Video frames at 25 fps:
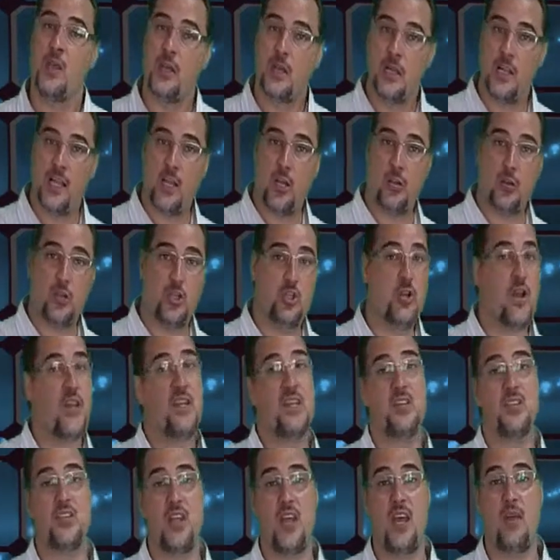Click on the
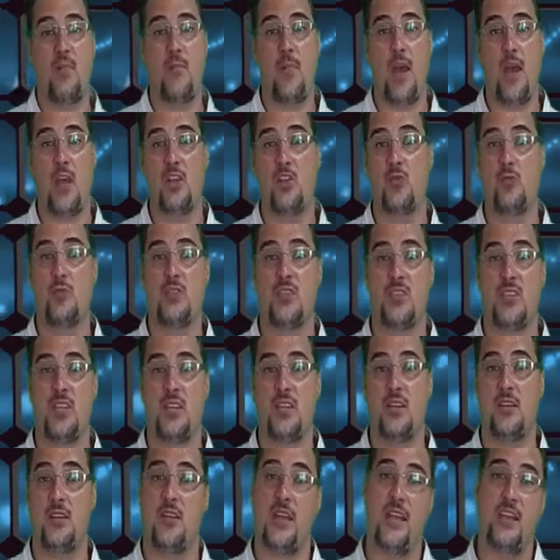trainee's name and you will see
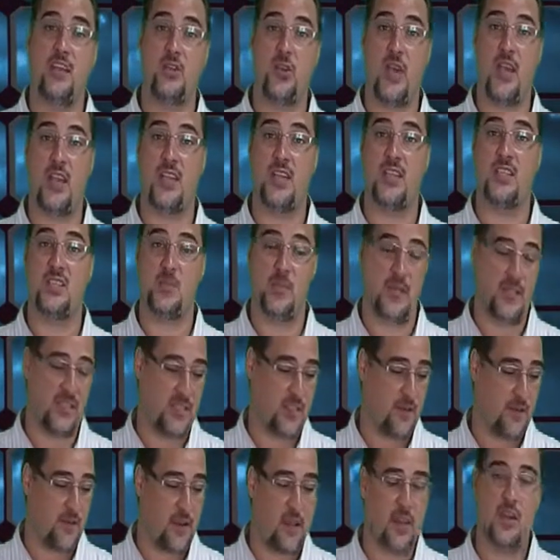that that trainee's
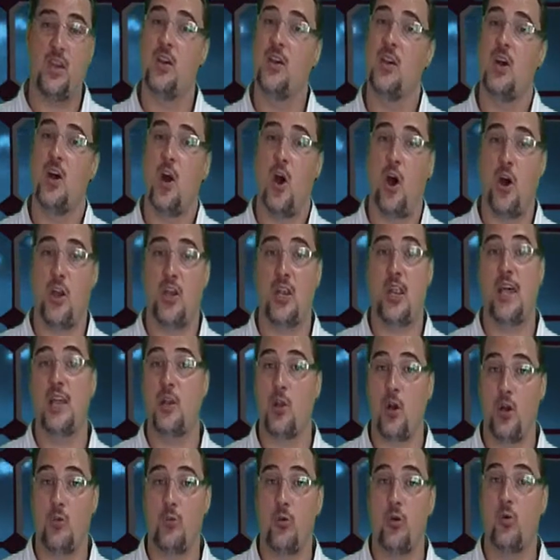specific online
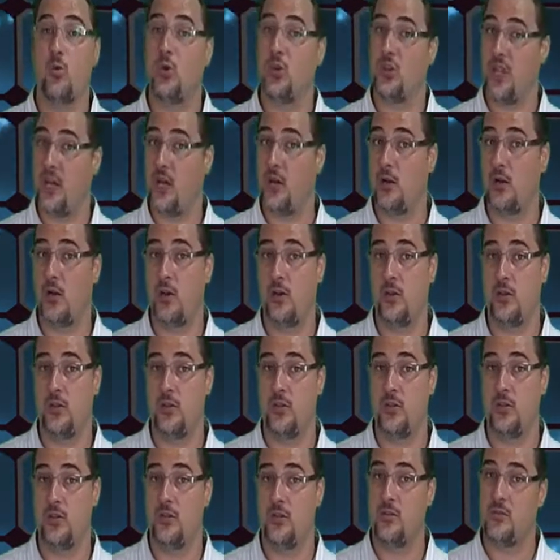logbook will now load.
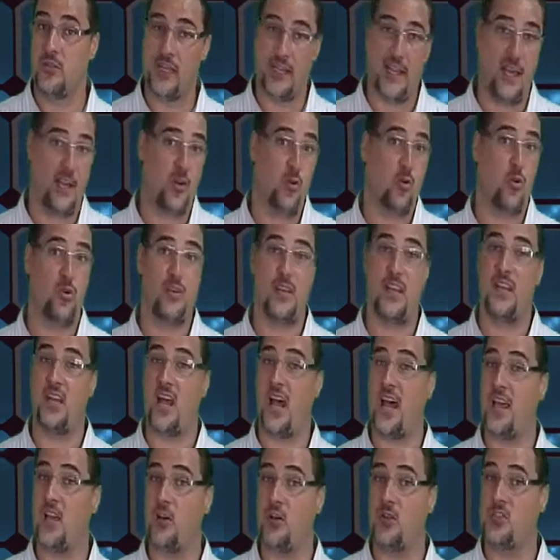The color coordinated
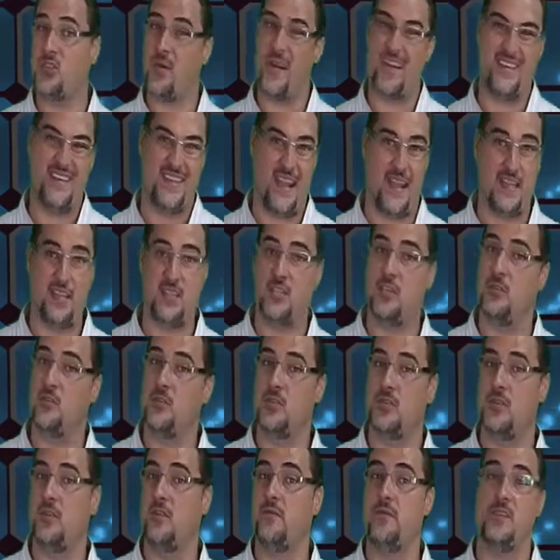icons are identical
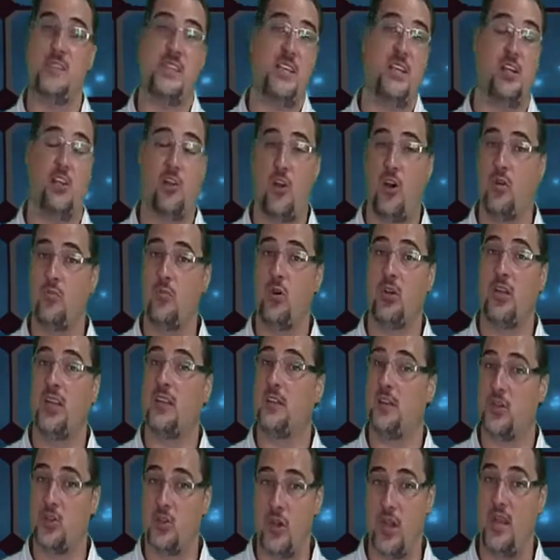to the physical logbook
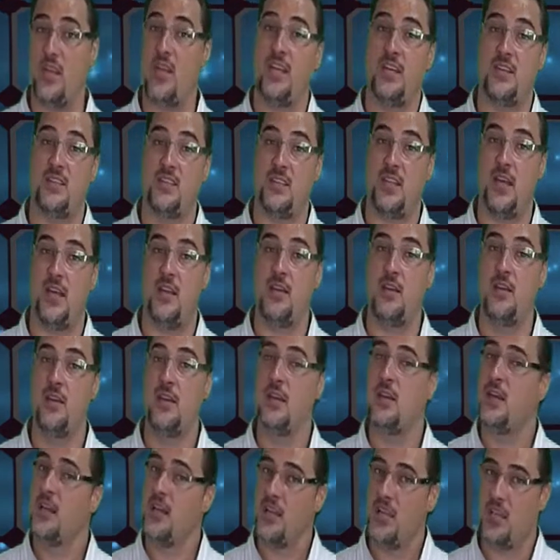that the trainee has done.
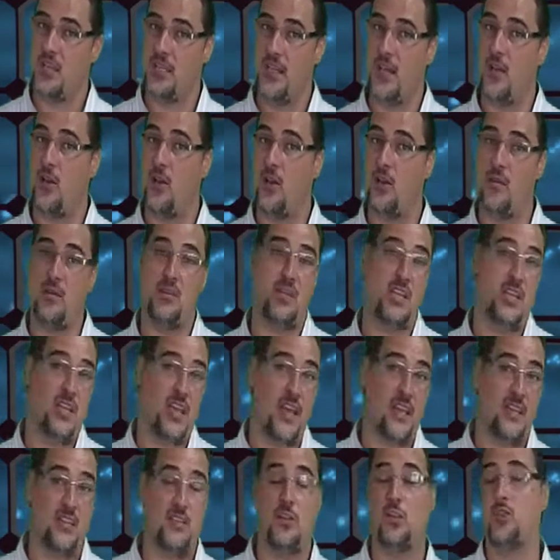Yellow
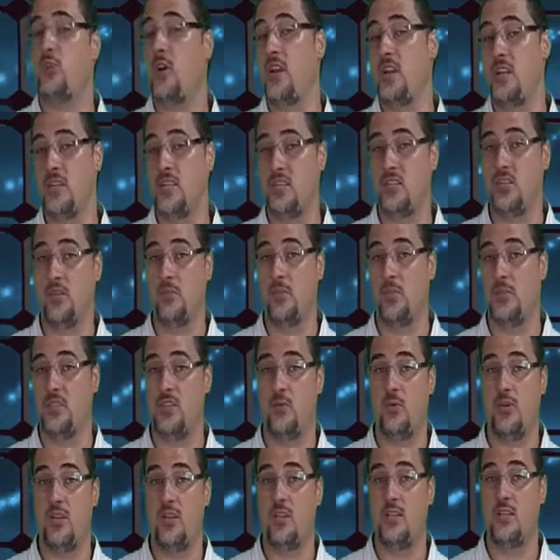indicating the trainee is still
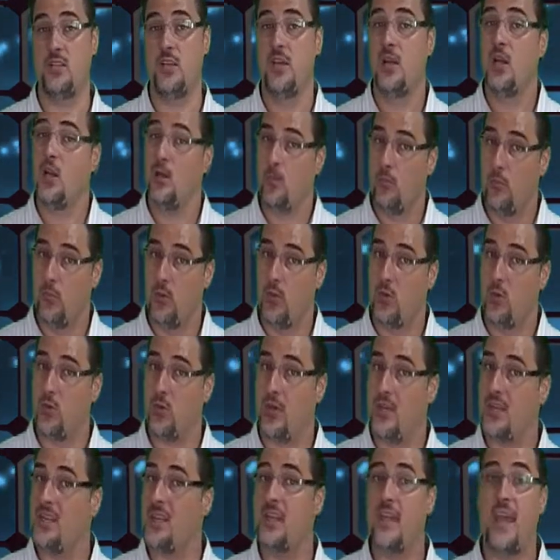busy with it. Blue
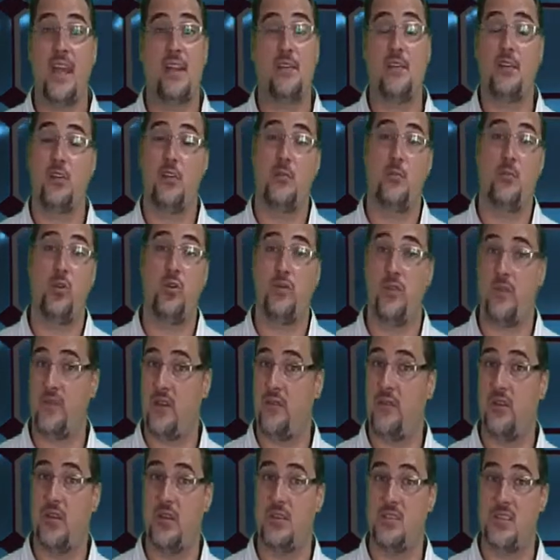indicating that the proof of
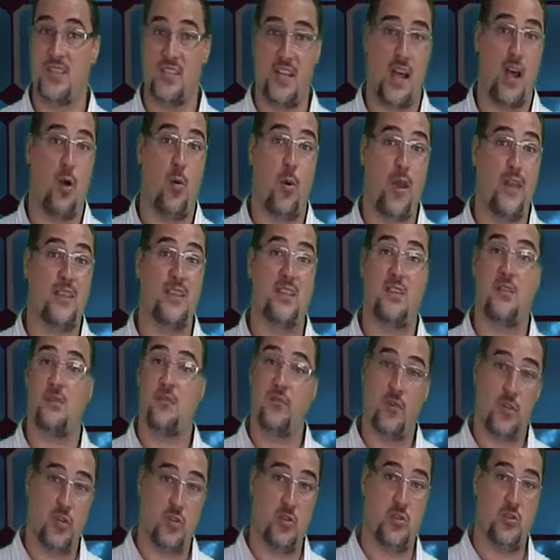evidence is now waiting
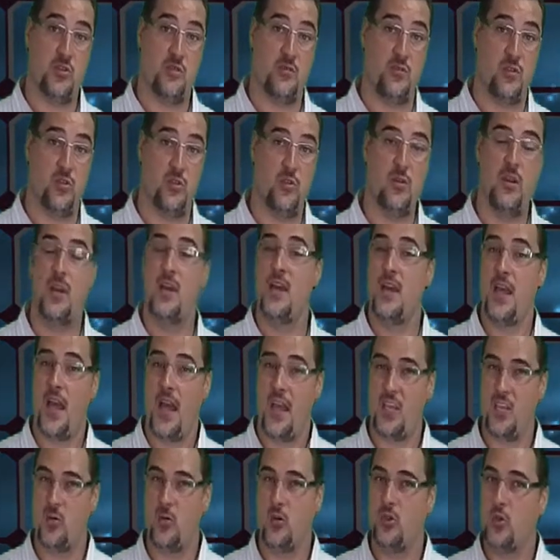for you to view.
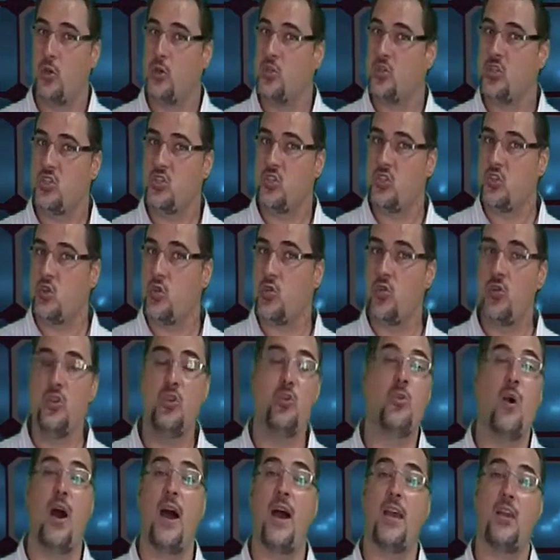And you will notice two
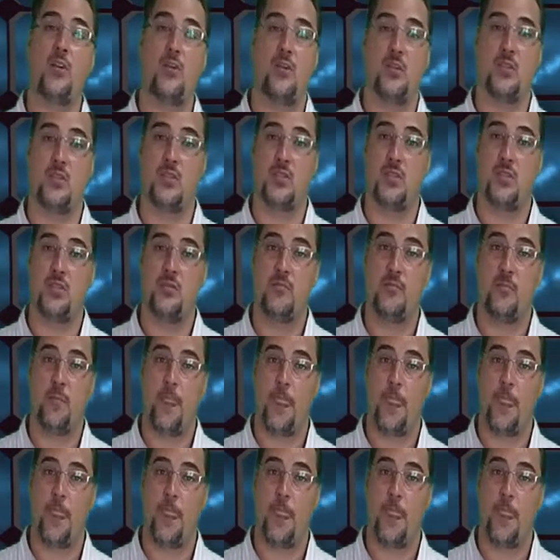new icons